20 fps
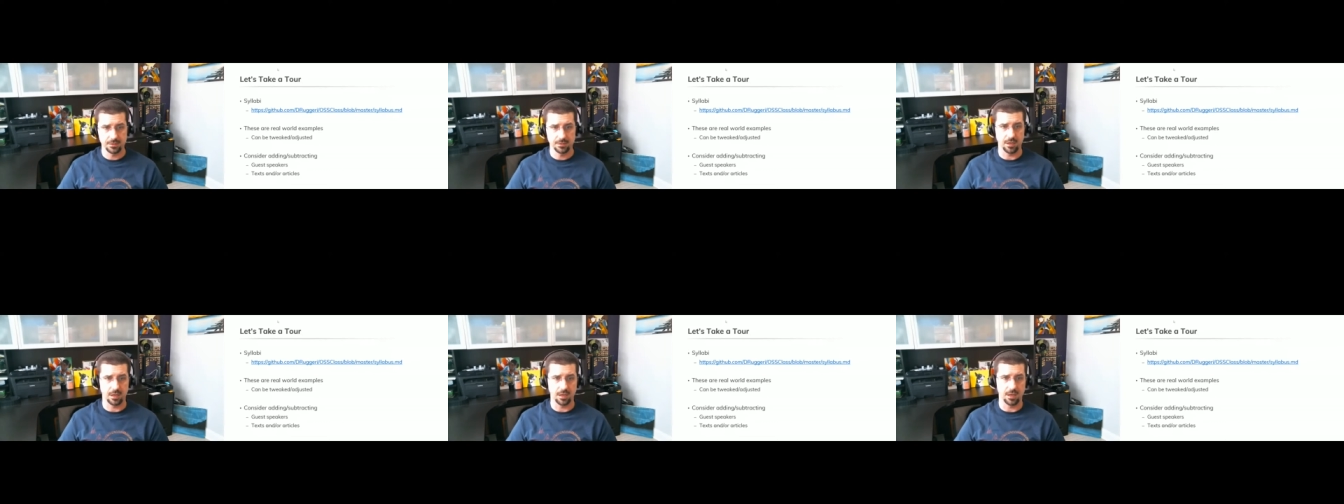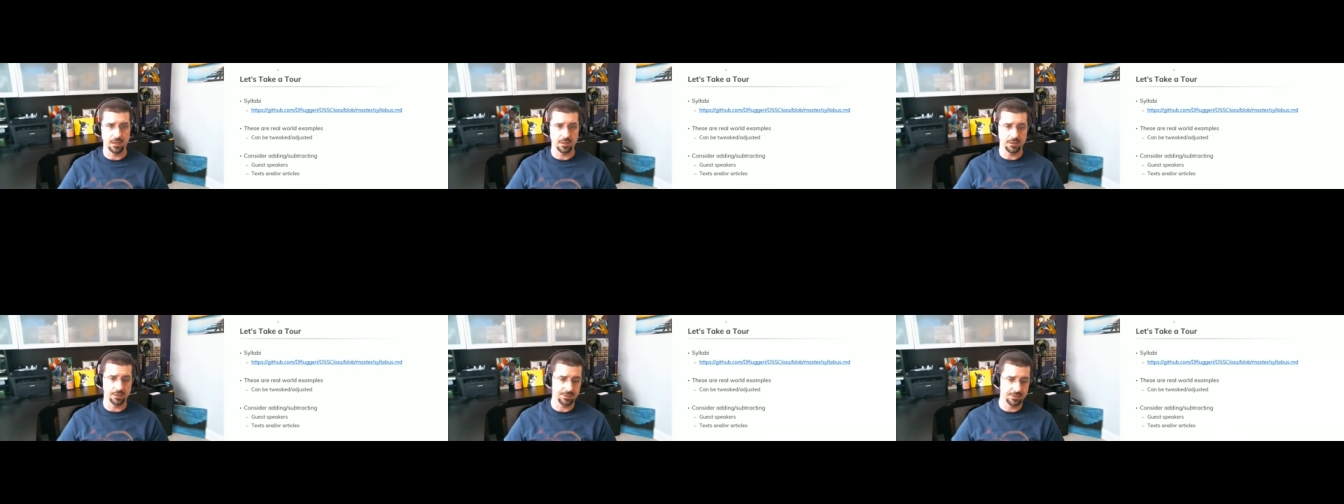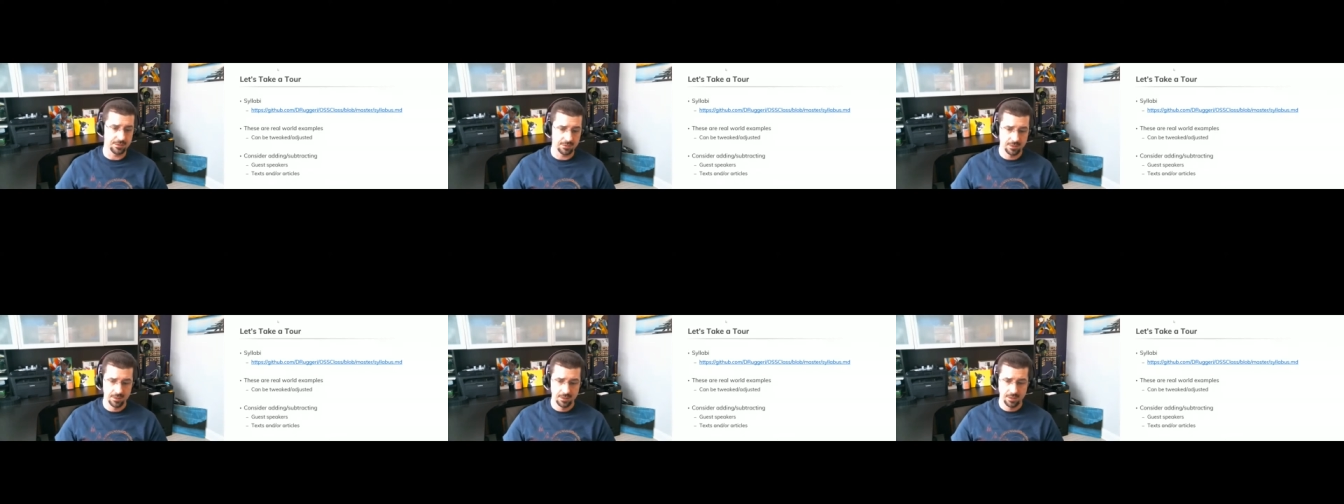Uh,
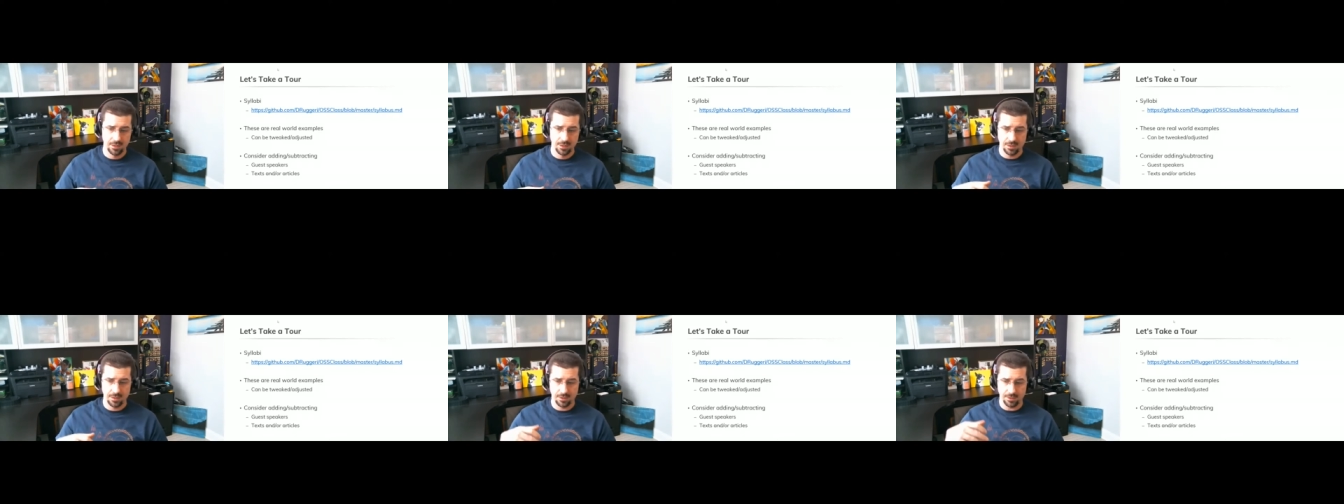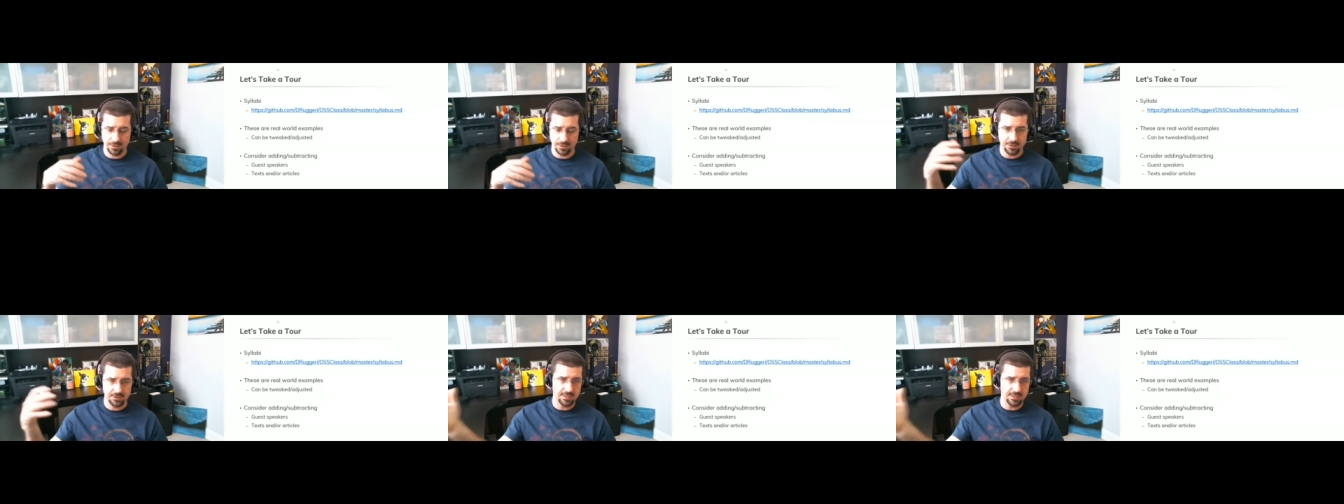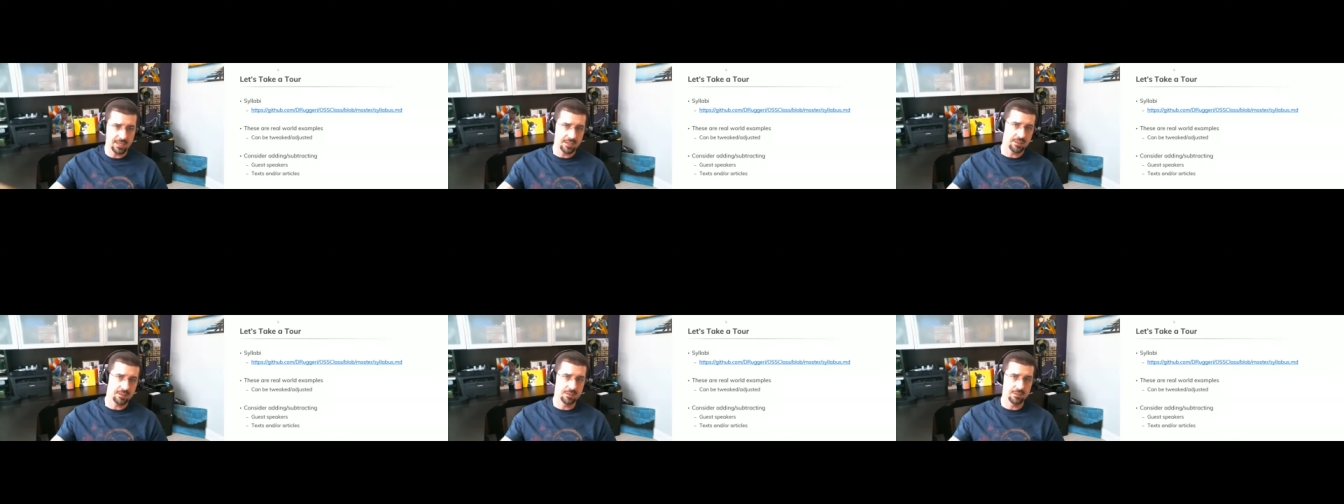let's let's
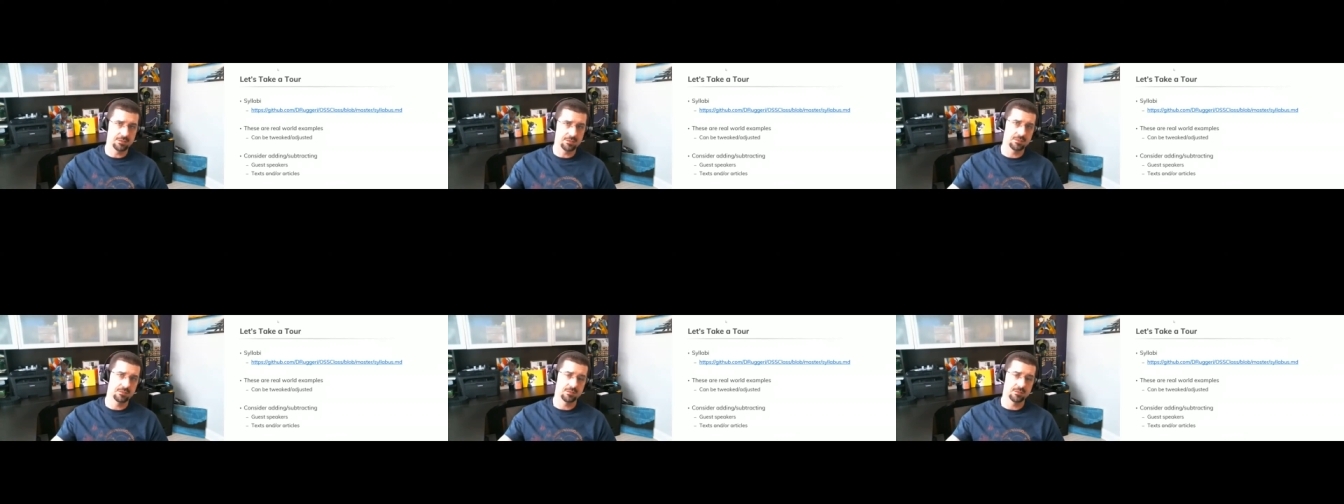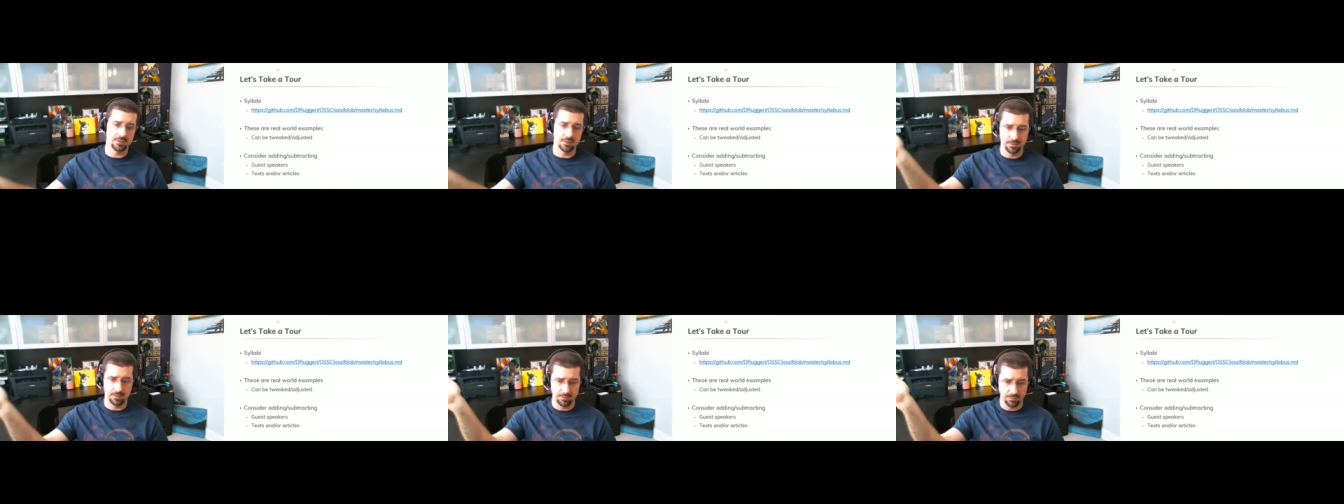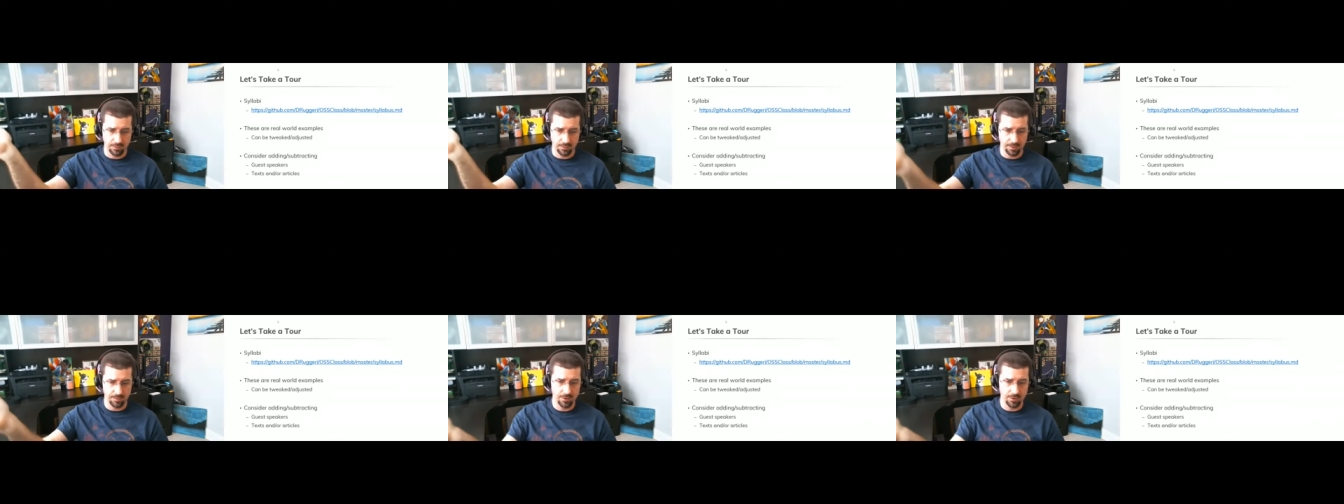take this and
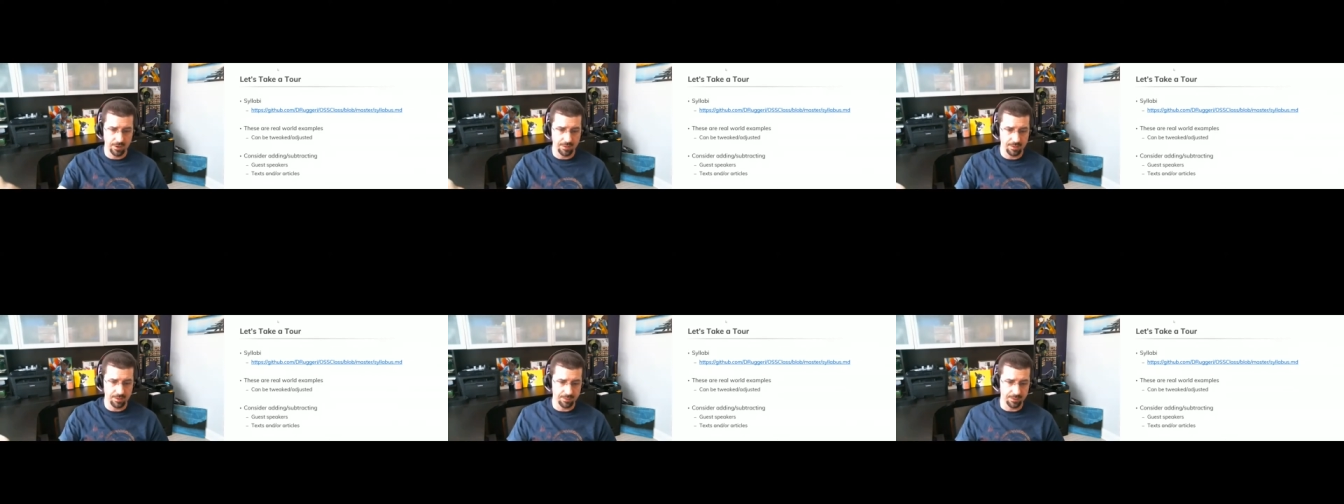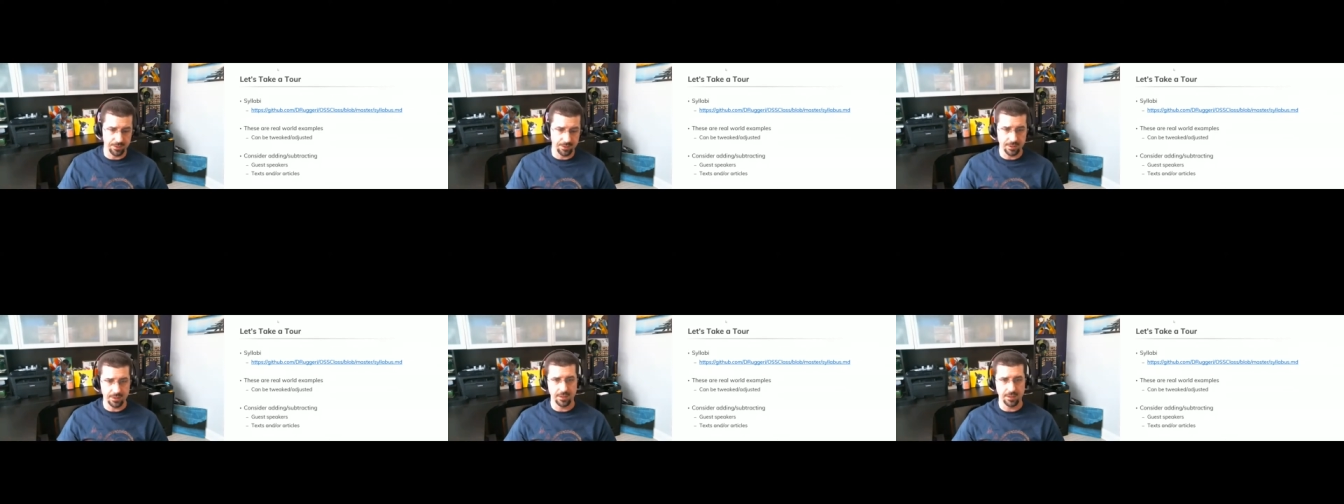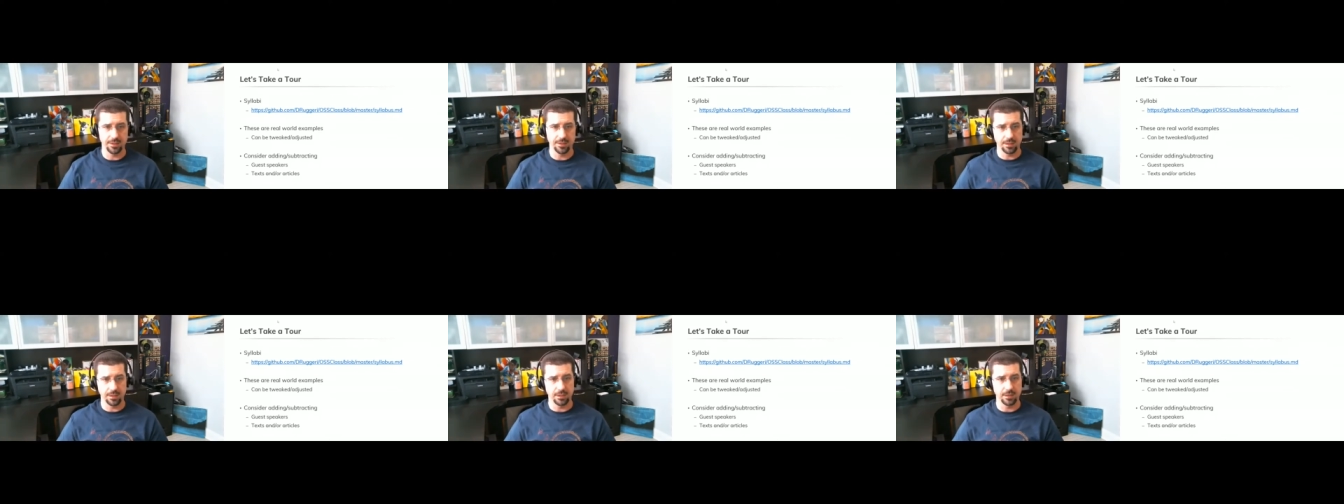and run through it,
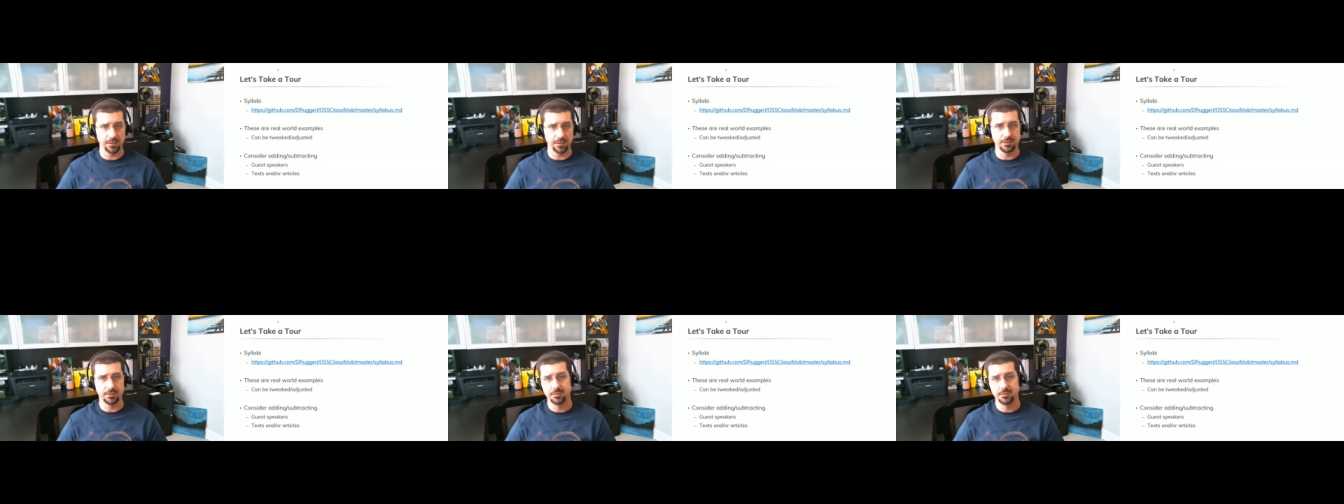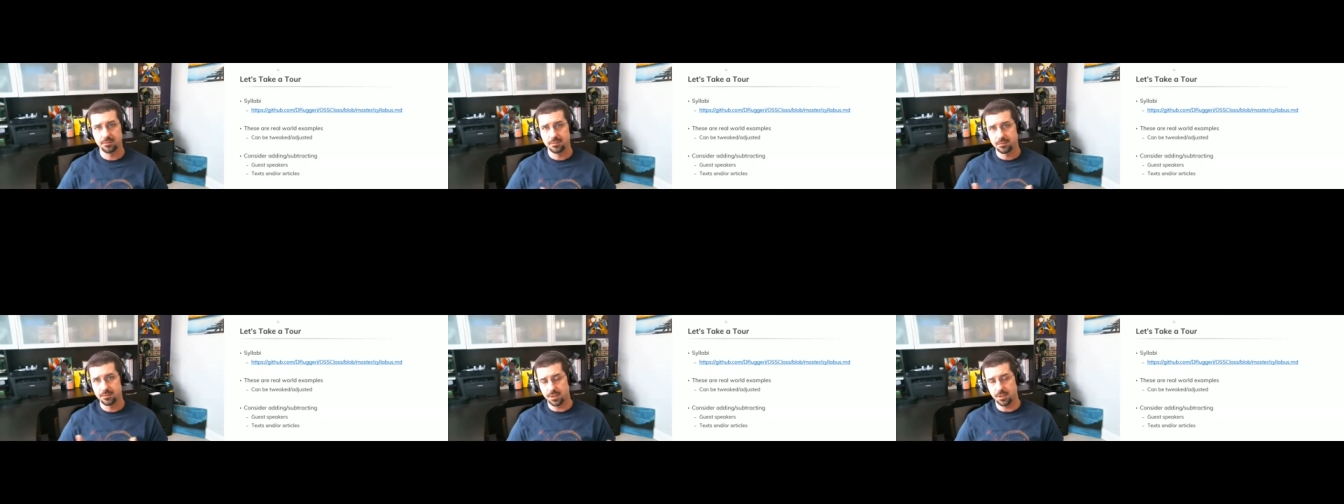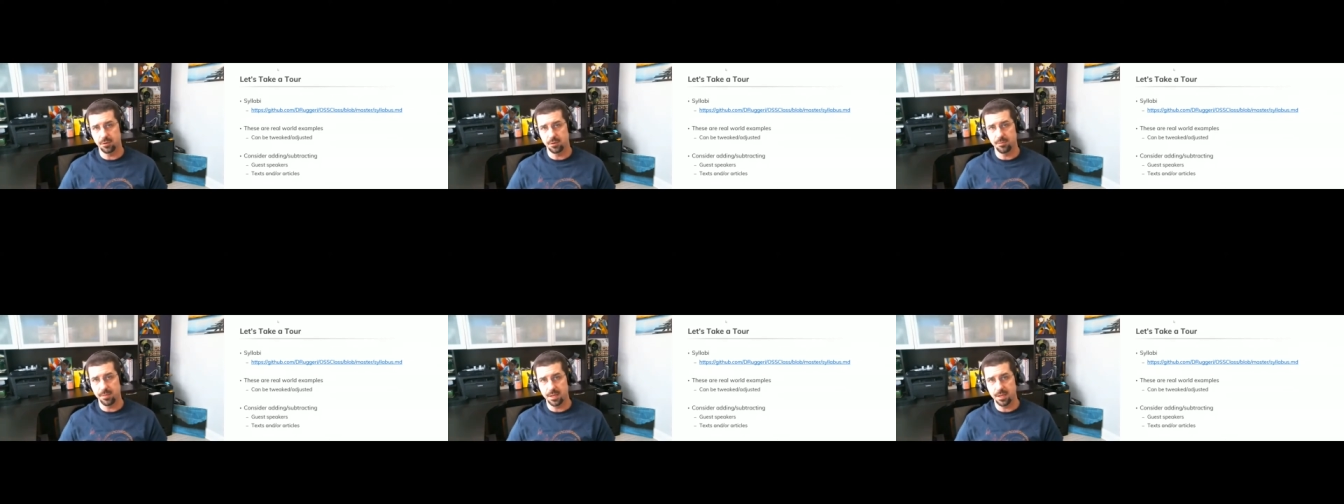and then
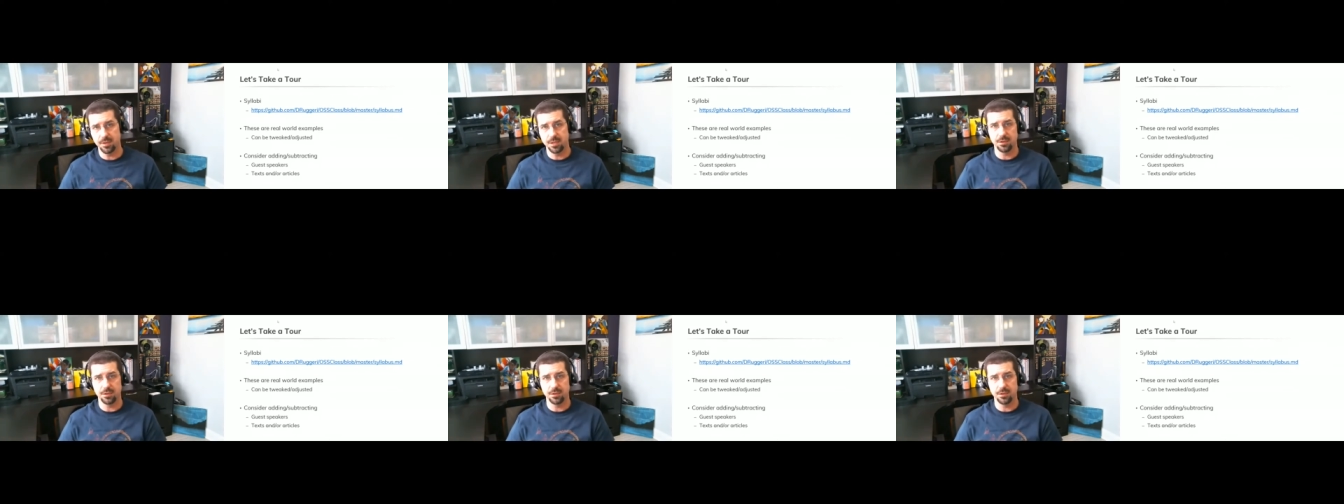you know maybe